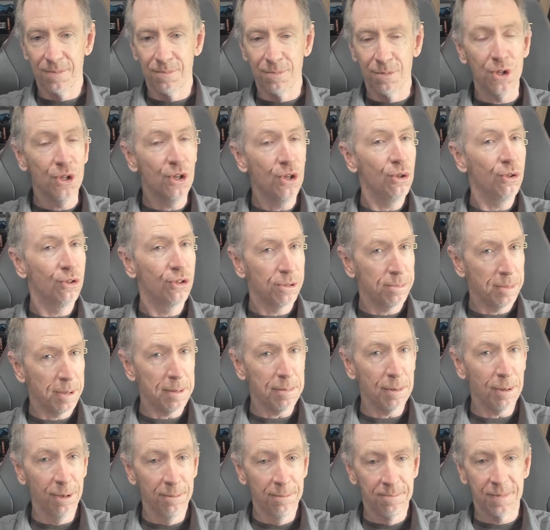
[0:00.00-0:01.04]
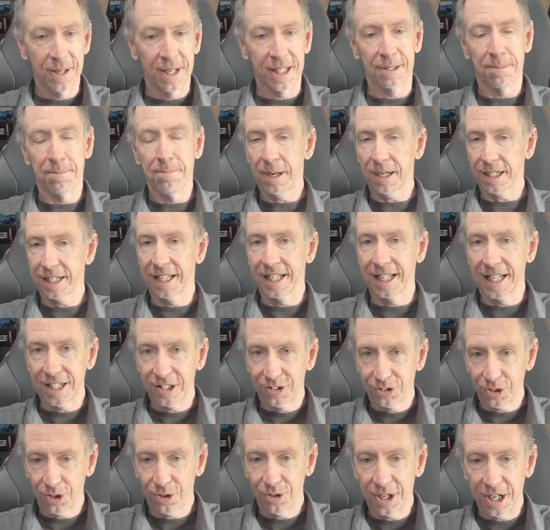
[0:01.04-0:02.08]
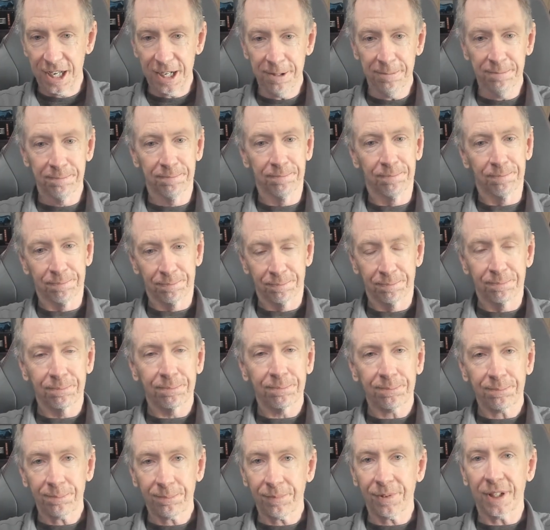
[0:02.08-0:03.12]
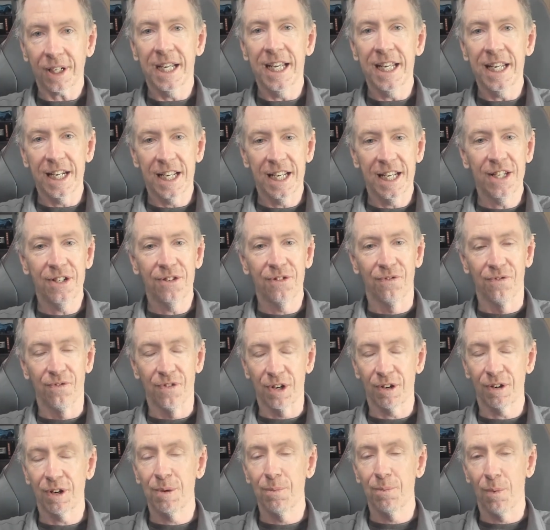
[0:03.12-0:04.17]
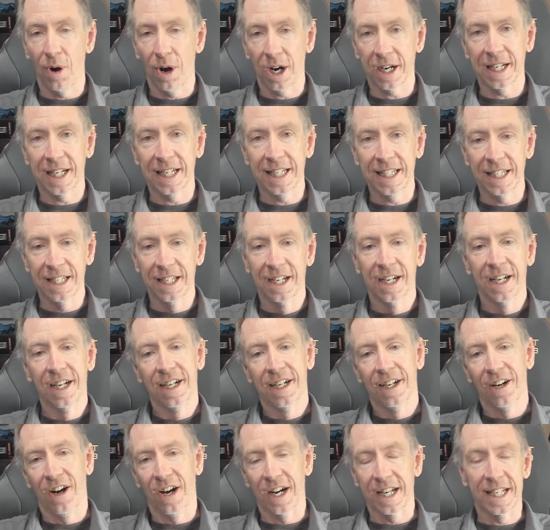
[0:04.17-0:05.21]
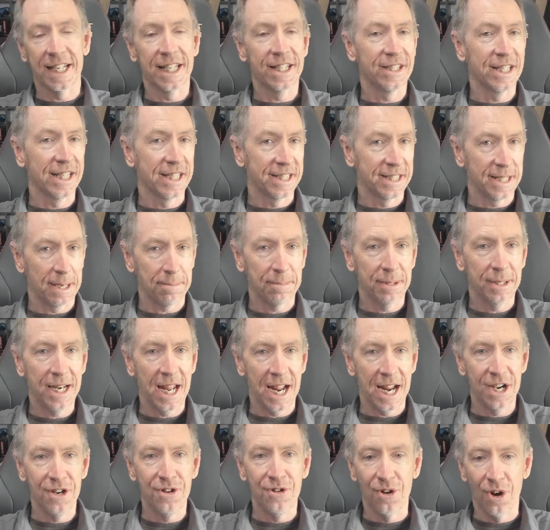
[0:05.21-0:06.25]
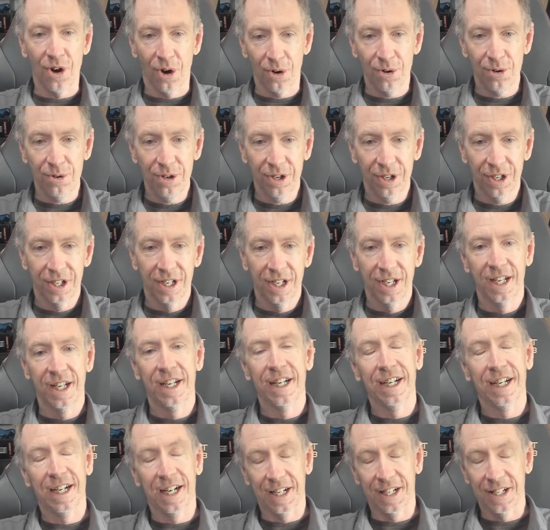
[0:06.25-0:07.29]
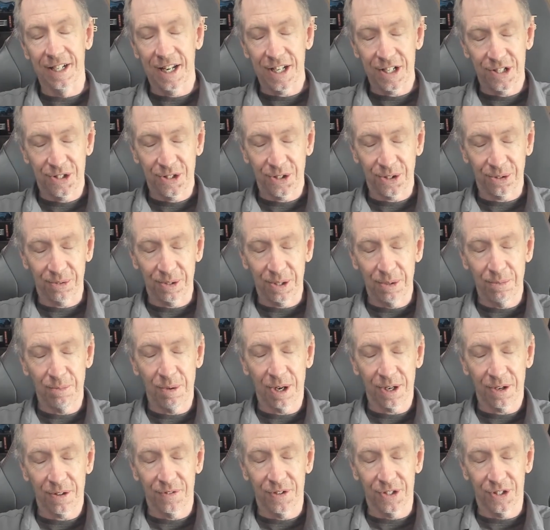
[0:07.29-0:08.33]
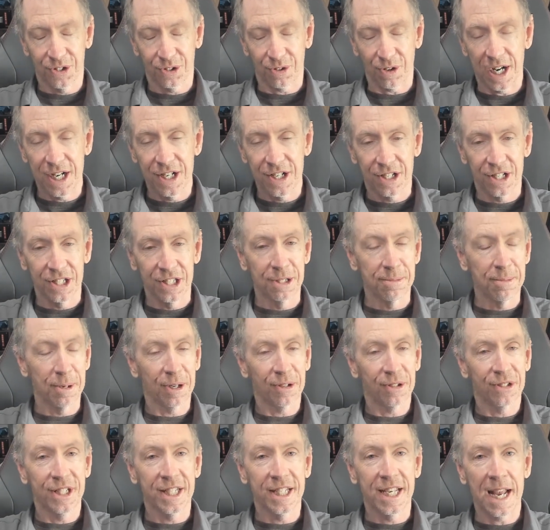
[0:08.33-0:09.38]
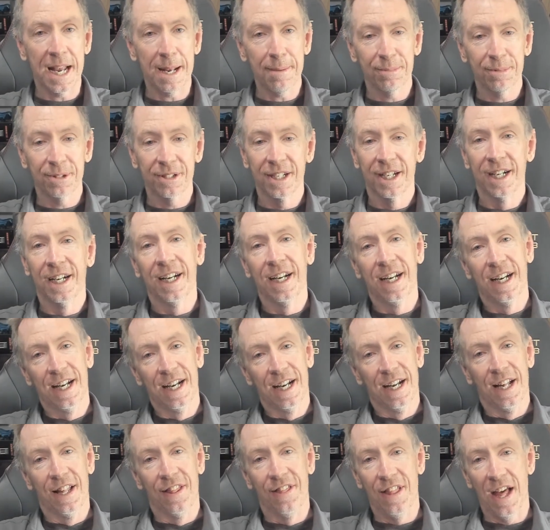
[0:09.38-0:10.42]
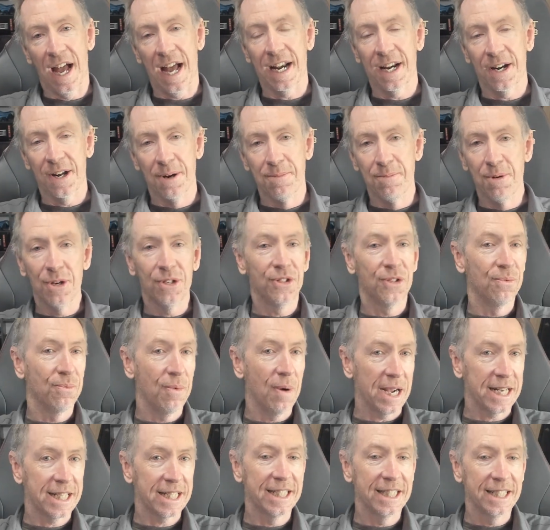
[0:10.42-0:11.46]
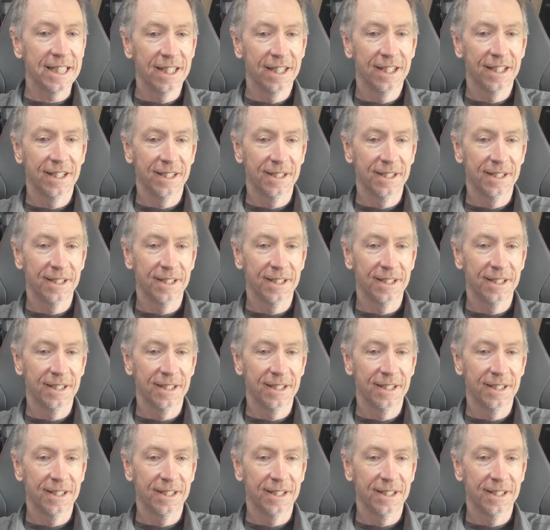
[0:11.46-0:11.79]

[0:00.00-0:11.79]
news to people. It's much less so now. It is very widely, accepted and known, unless you're in one of the strange conspiracy camps, that immersive waxing